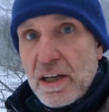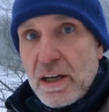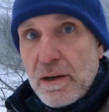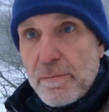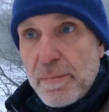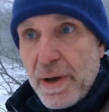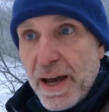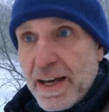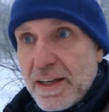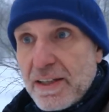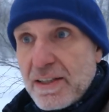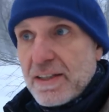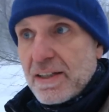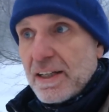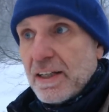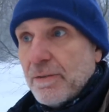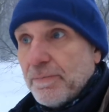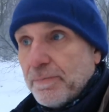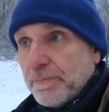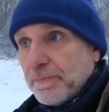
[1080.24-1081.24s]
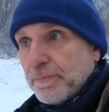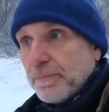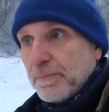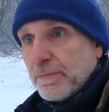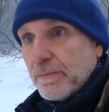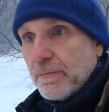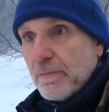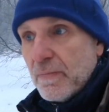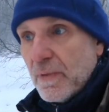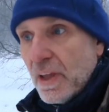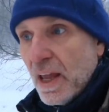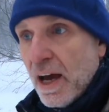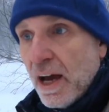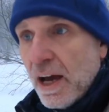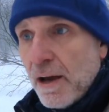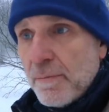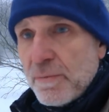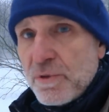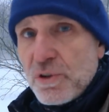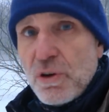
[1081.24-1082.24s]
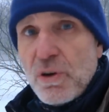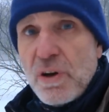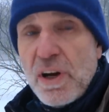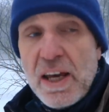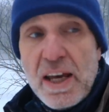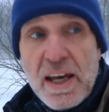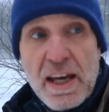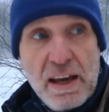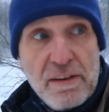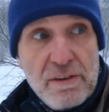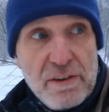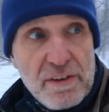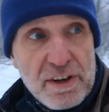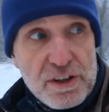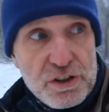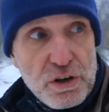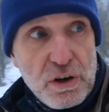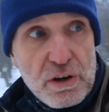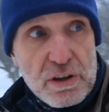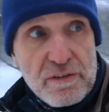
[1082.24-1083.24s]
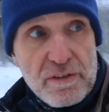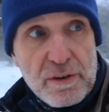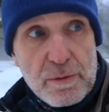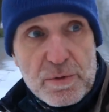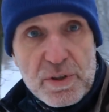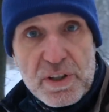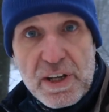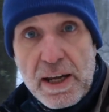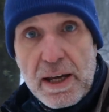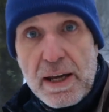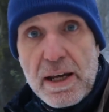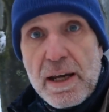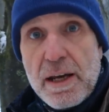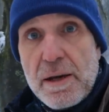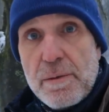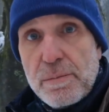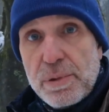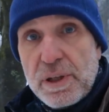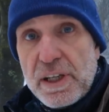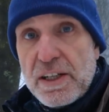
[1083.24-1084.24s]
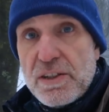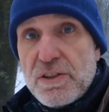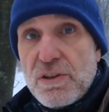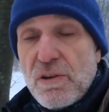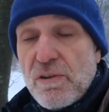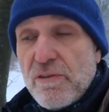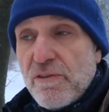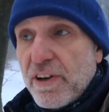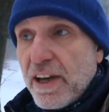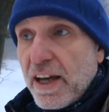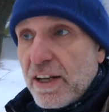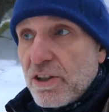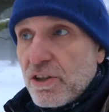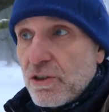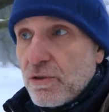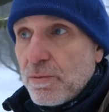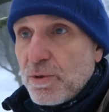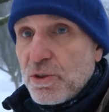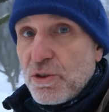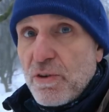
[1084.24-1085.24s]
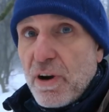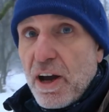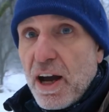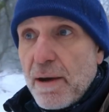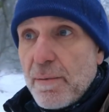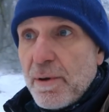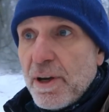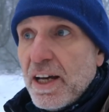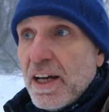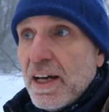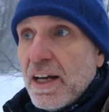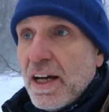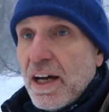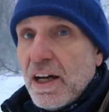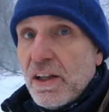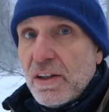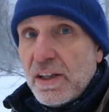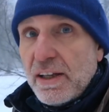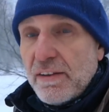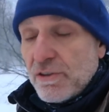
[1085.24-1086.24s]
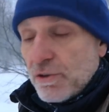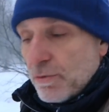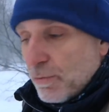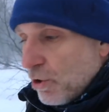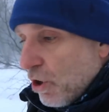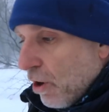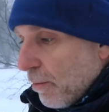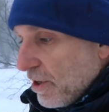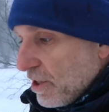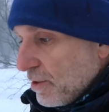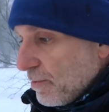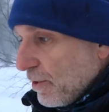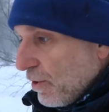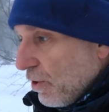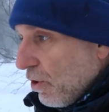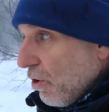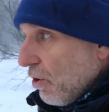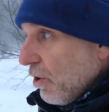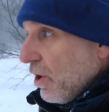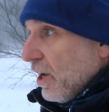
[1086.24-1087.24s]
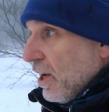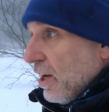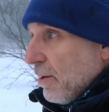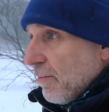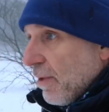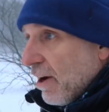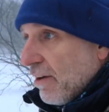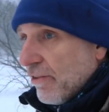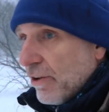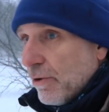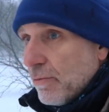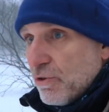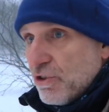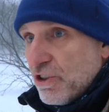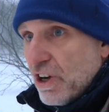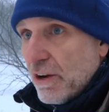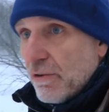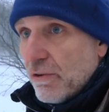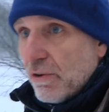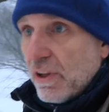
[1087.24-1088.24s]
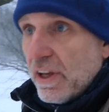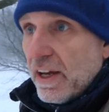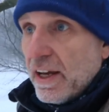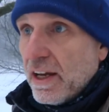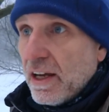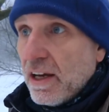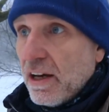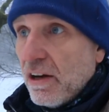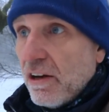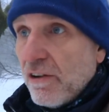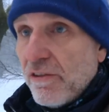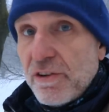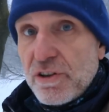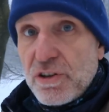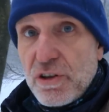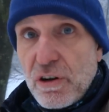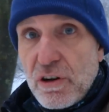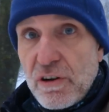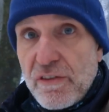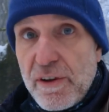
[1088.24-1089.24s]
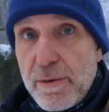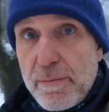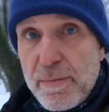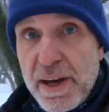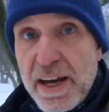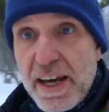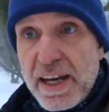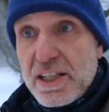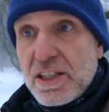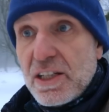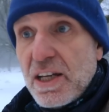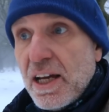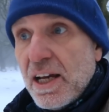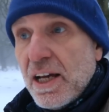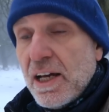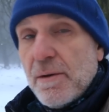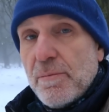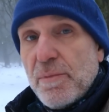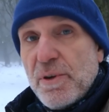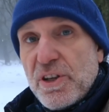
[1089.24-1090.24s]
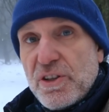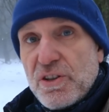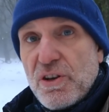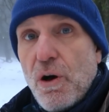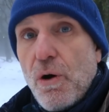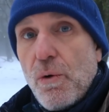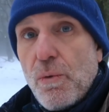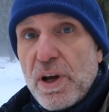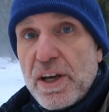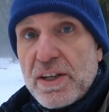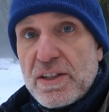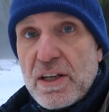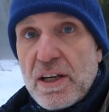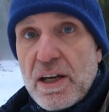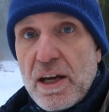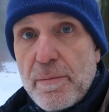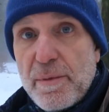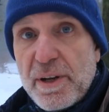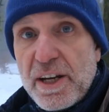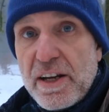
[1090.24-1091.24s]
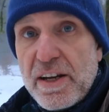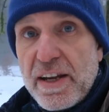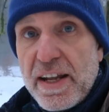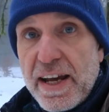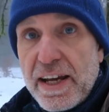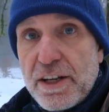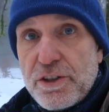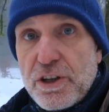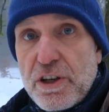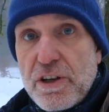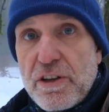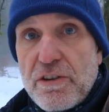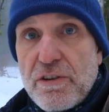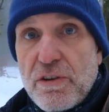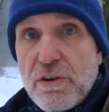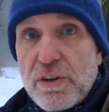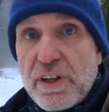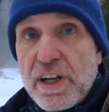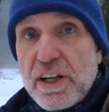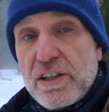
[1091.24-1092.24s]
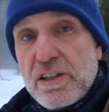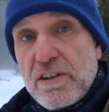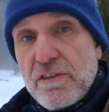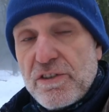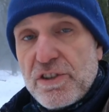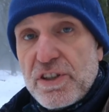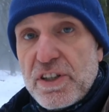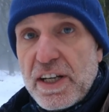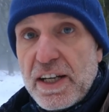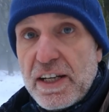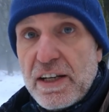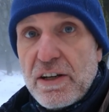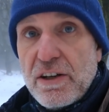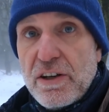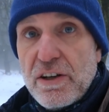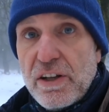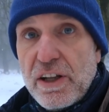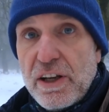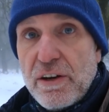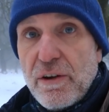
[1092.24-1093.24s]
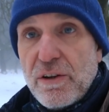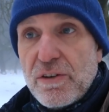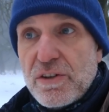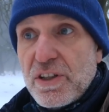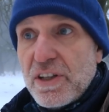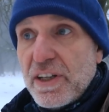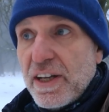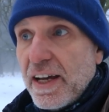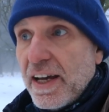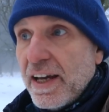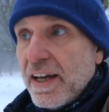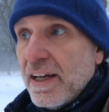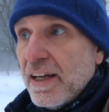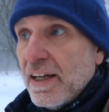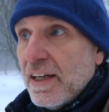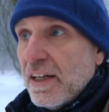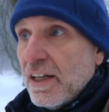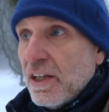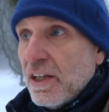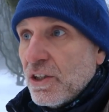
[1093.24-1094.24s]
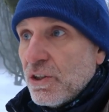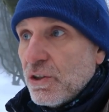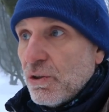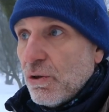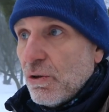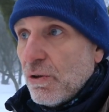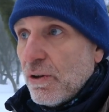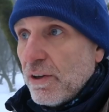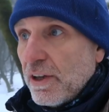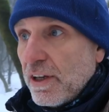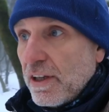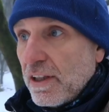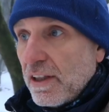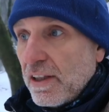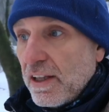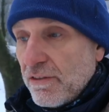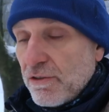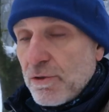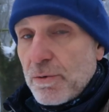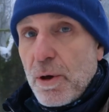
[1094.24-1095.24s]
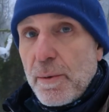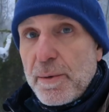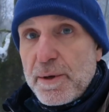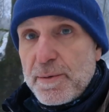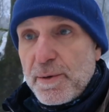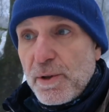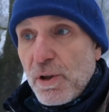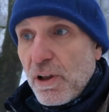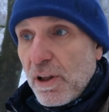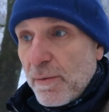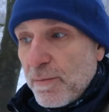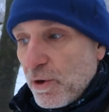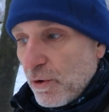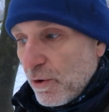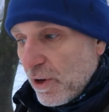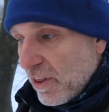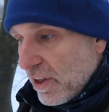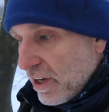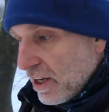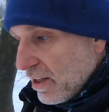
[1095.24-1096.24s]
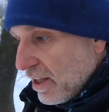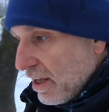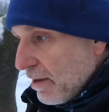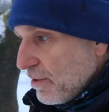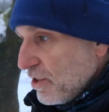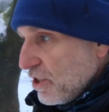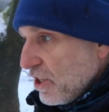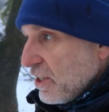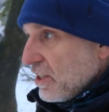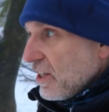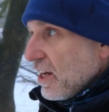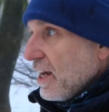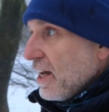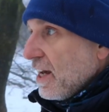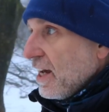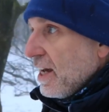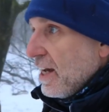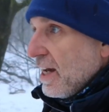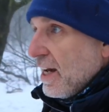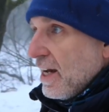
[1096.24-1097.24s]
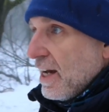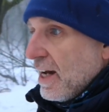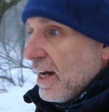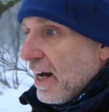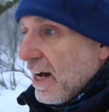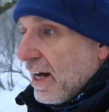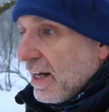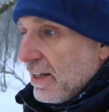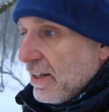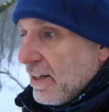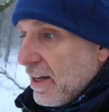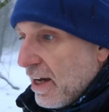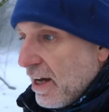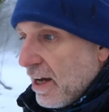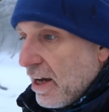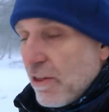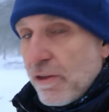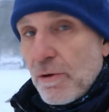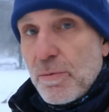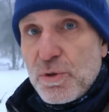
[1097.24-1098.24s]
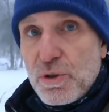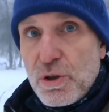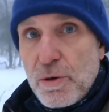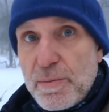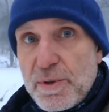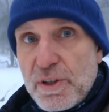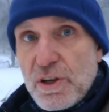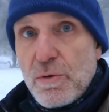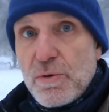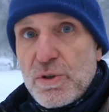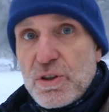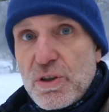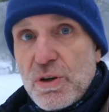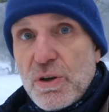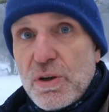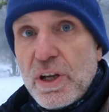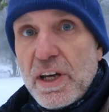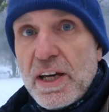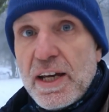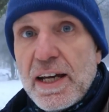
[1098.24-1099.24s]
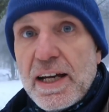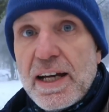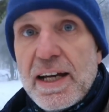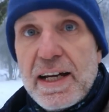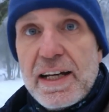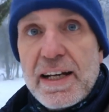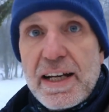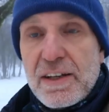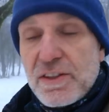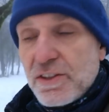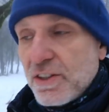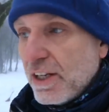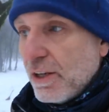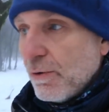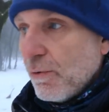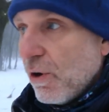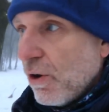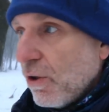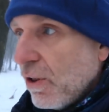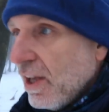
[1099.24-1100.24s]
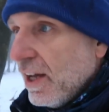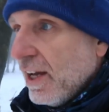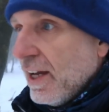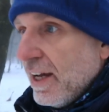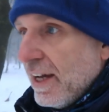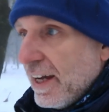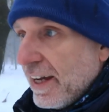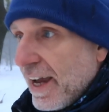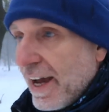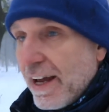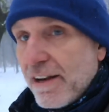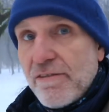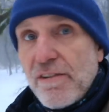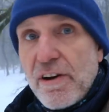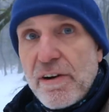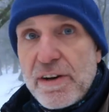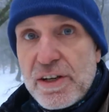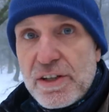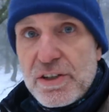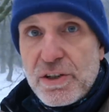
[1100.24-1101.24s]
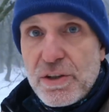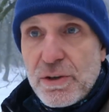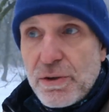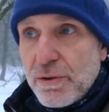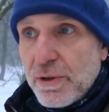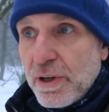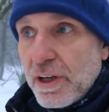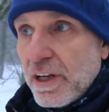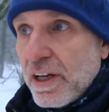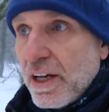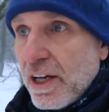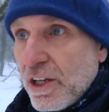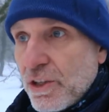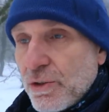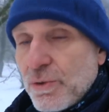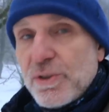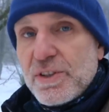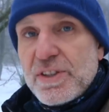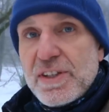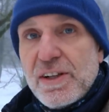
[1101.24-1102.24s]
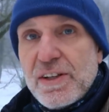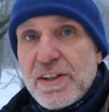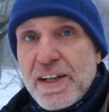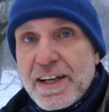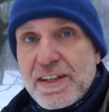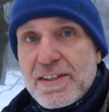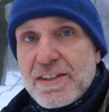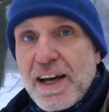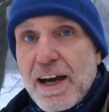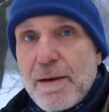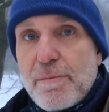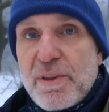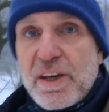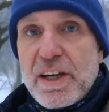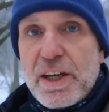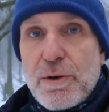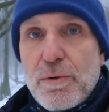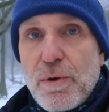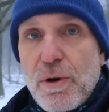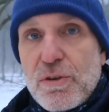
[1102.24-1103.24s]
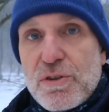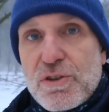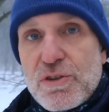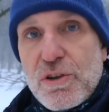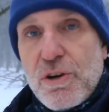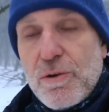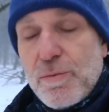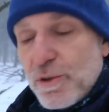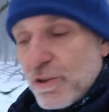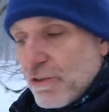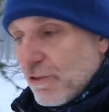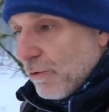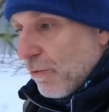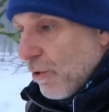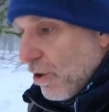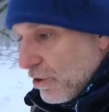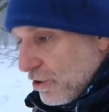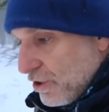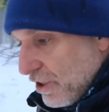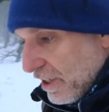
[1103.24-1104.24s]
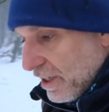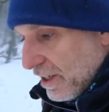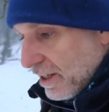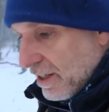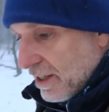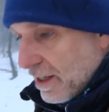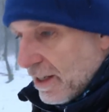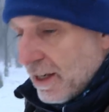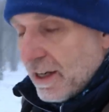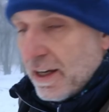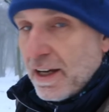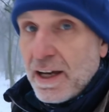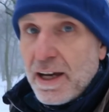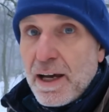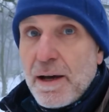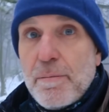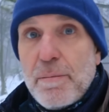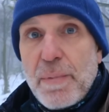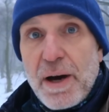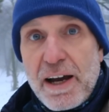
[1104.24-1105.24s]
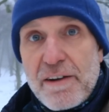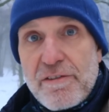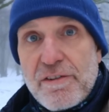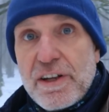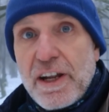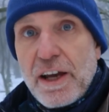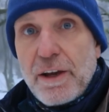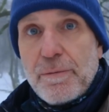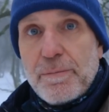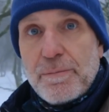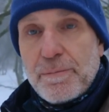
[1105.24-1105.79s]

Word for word: at best. Um, so if you've enjoyed the film today, please don't forget to subscribe and leave some comments below. My films generally are photography based, but there's always a bit of nature thrown in as you've seen earlier on today. So leave some comments below, let me know what you think of the images and uh, thumbs up is always good and I'll see you all again very soon so until next time thank you all so much for watching bye for